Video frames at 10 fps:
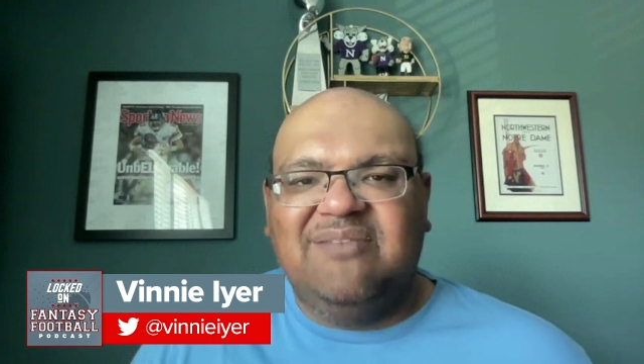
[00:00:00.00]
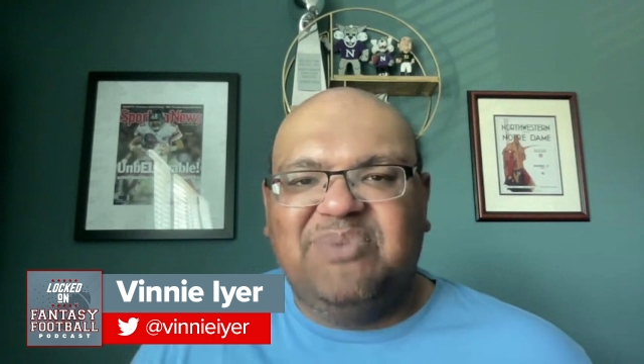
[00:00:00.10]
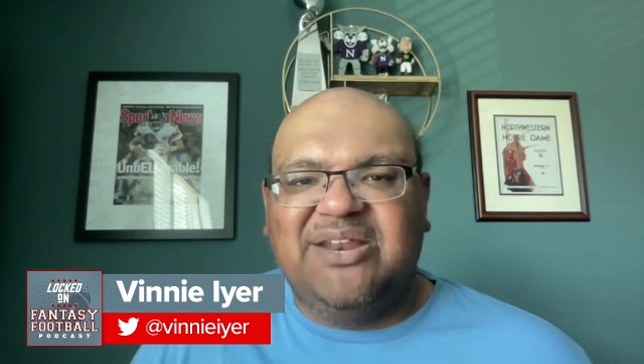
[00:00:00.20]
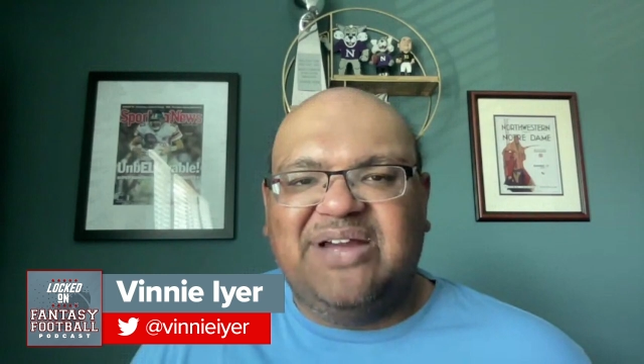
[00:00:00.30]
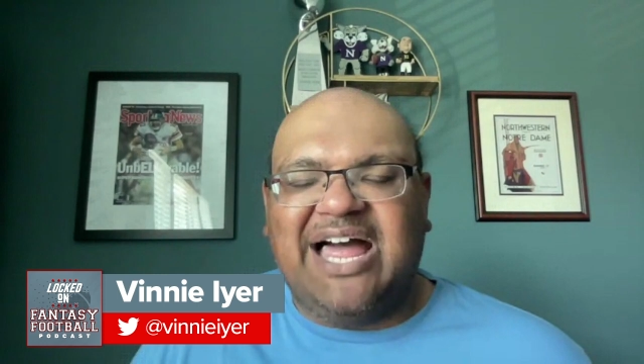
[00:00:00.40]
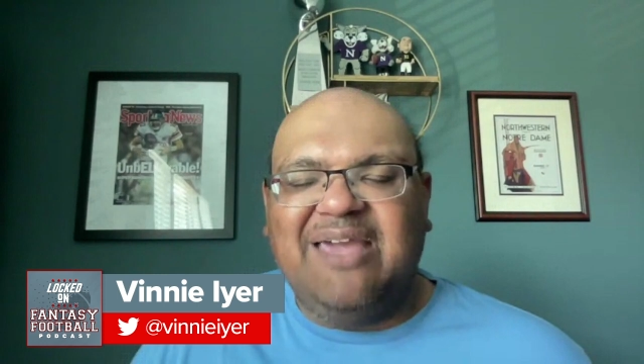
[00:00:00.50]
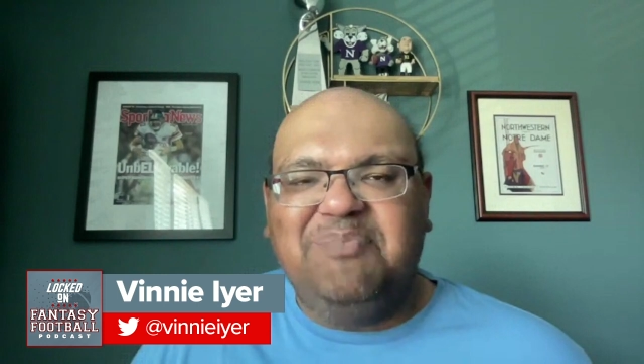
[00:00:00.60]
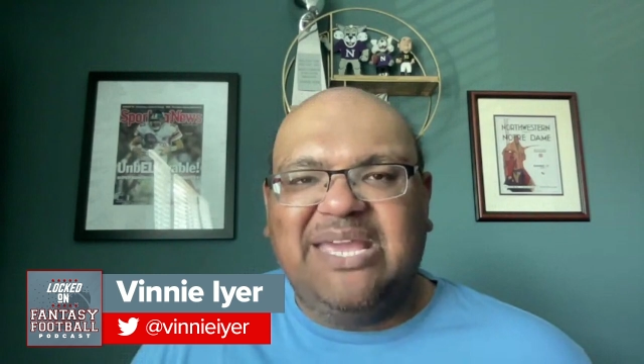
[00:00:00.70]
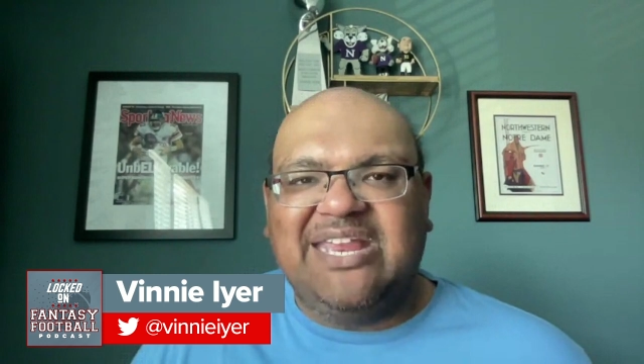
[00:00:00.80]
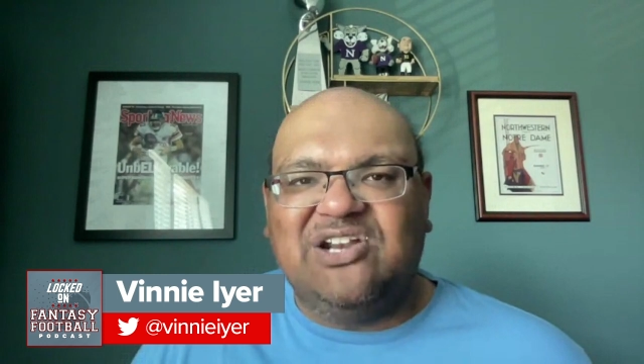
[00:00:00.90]
But a high
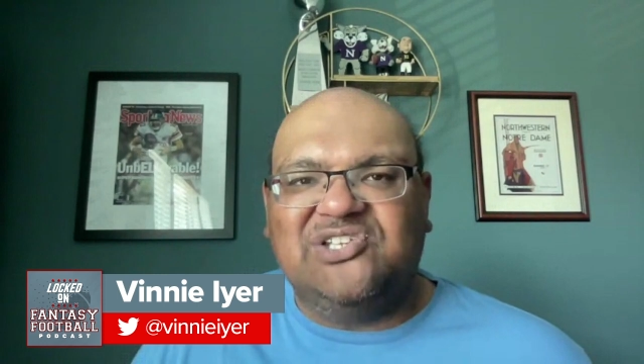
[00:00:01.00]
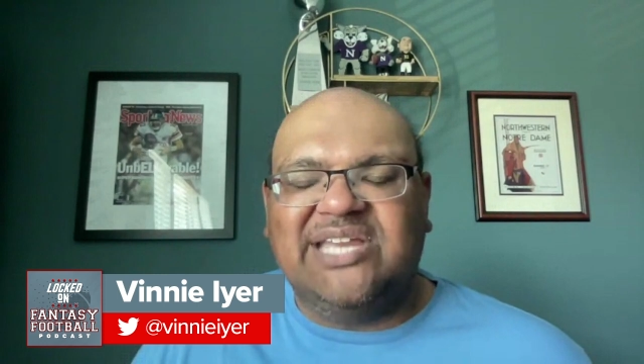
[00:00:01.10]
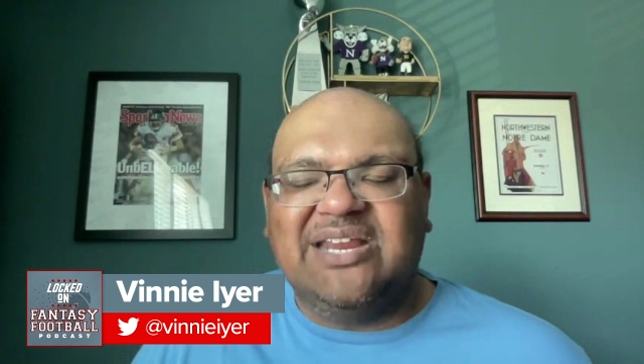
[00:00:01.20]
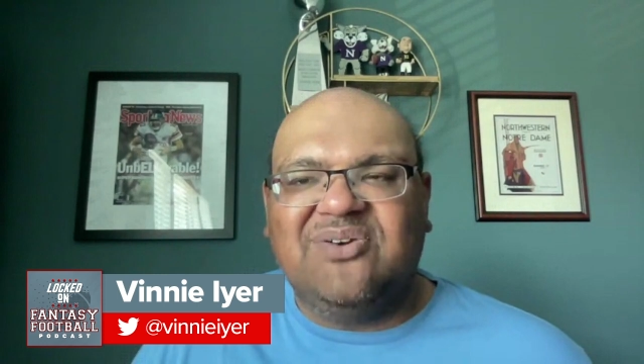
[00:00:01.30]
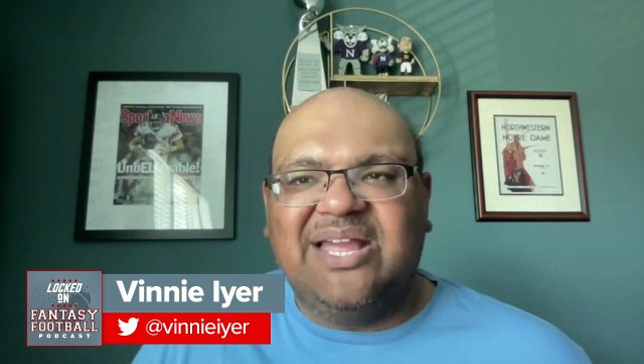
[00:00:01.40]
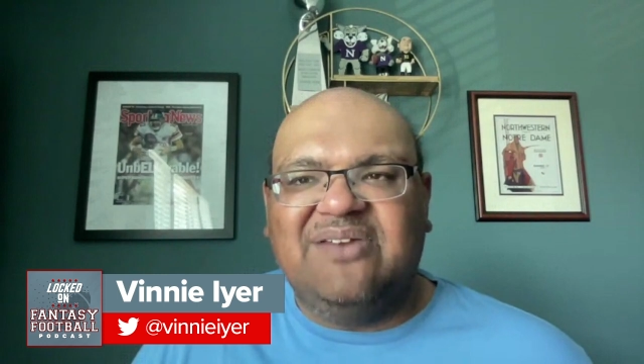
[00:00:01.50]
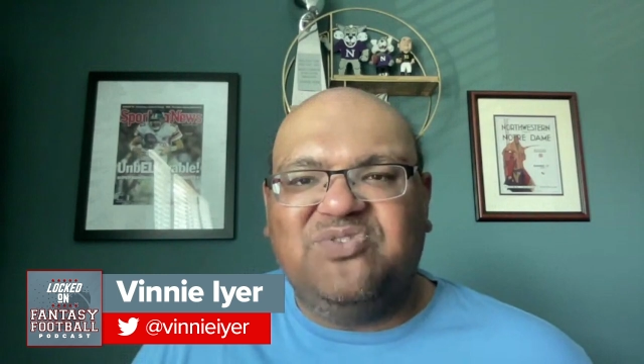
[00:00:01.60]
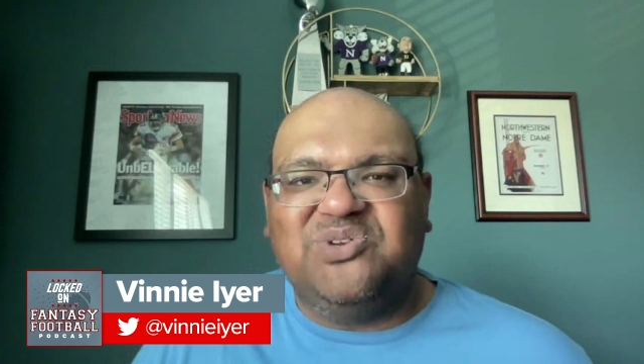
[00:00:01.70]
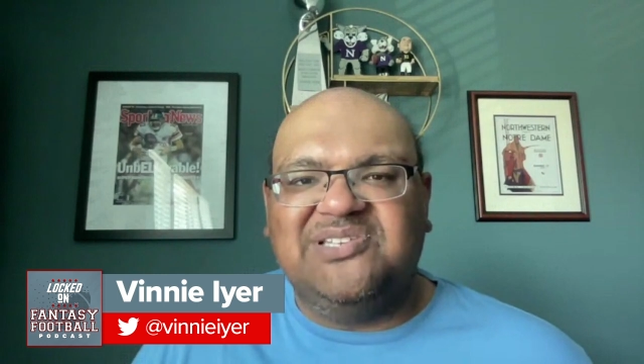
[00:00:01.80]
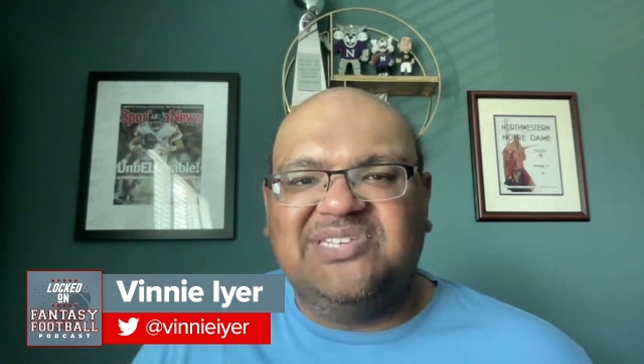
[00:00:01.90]
pick here, second round
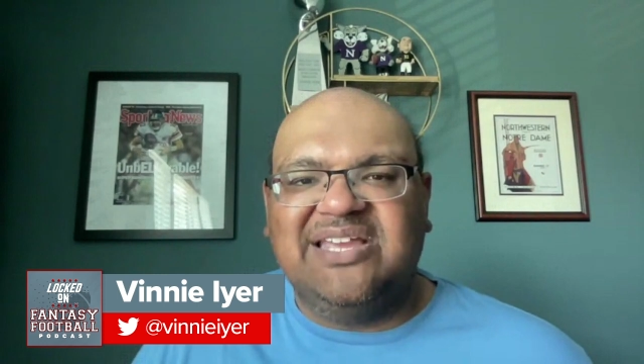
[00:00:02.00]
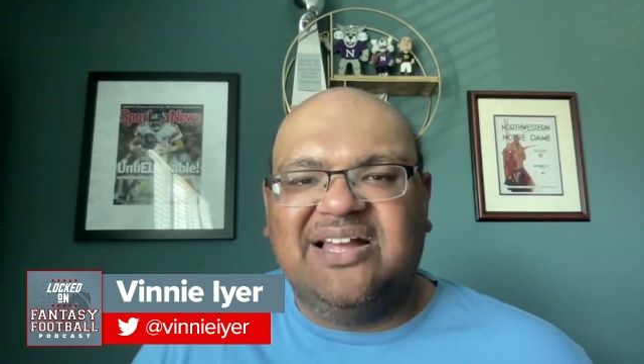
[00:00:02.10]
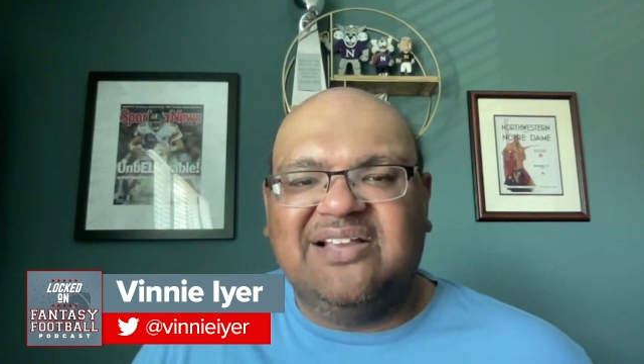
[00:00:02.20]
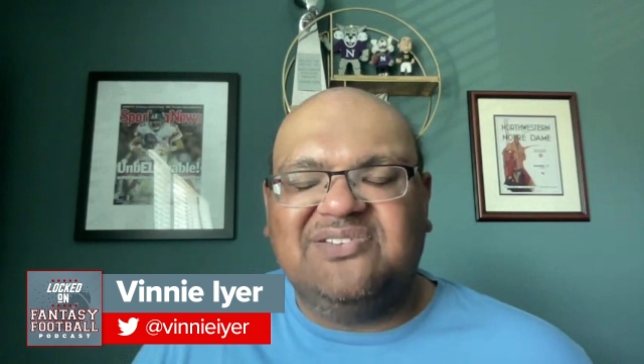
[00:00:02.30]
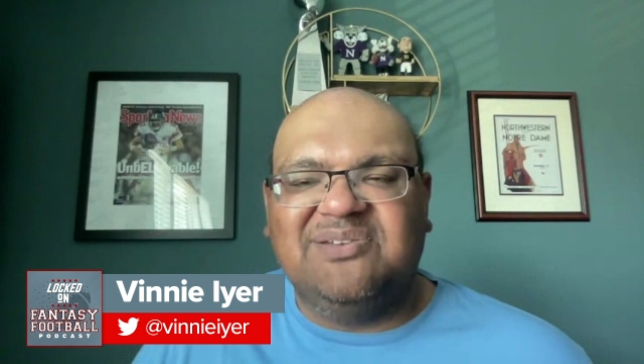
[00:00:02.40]
for the Seahawks,